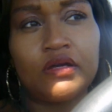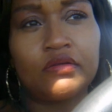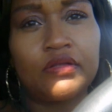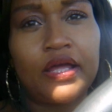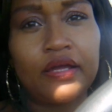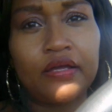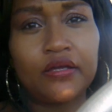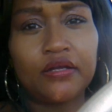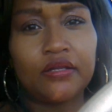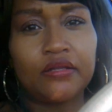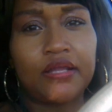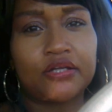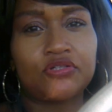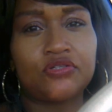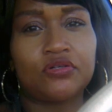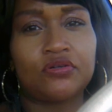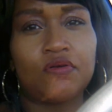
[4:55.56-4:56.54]
like an
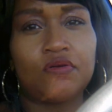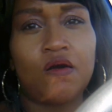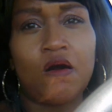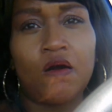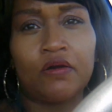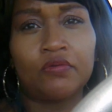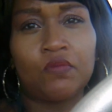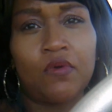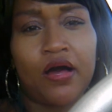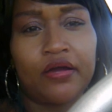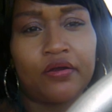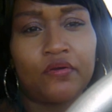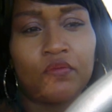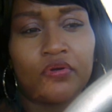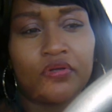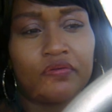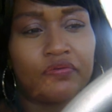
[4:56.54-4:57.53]
electrical
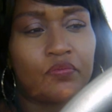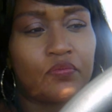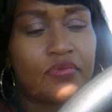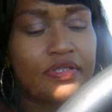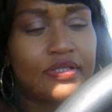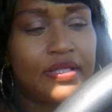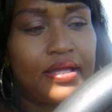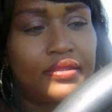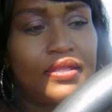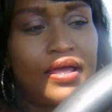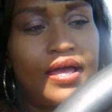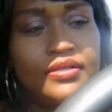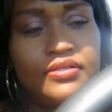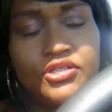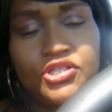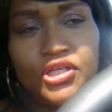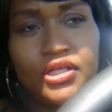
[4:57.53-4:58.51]
hardwire. One of them was like that,
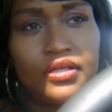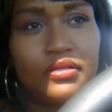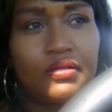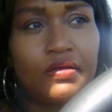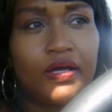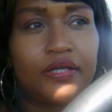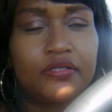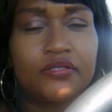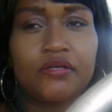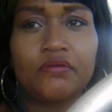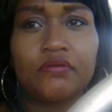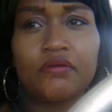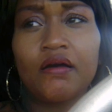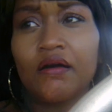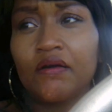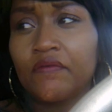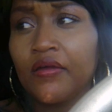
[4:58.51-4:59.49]
and she didn't know how to turn
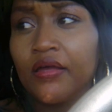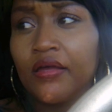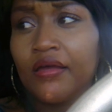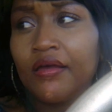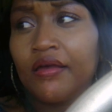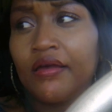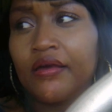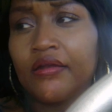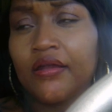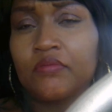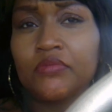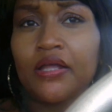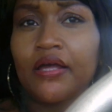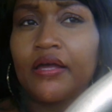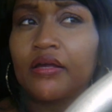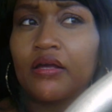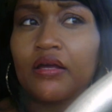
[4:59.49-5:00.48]
it off. And I'm
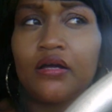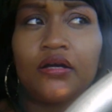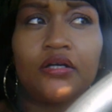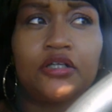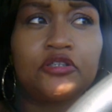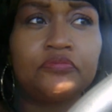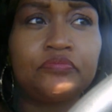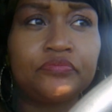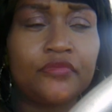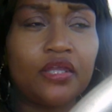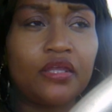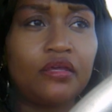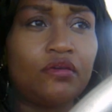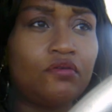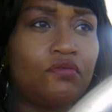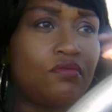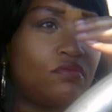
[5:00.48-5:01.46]
like,
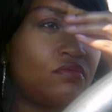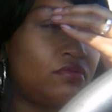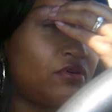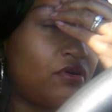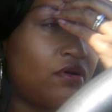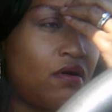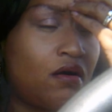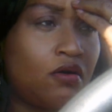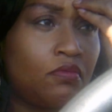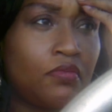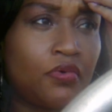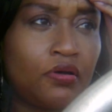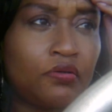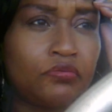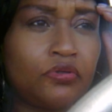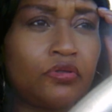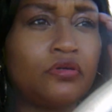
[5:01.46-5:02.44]
you're a
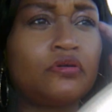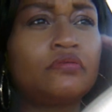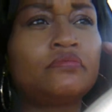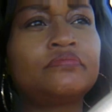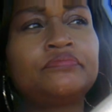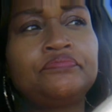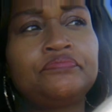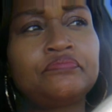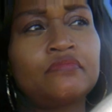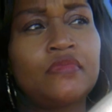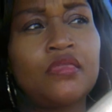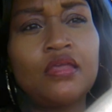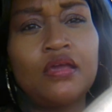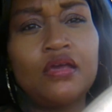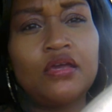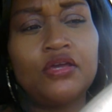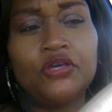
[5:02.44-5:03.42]
homeowner.
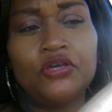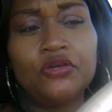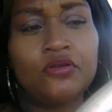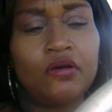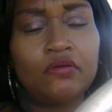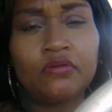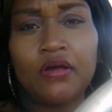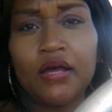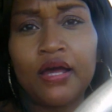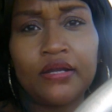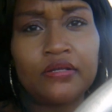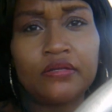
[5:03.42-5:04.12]
You don't know how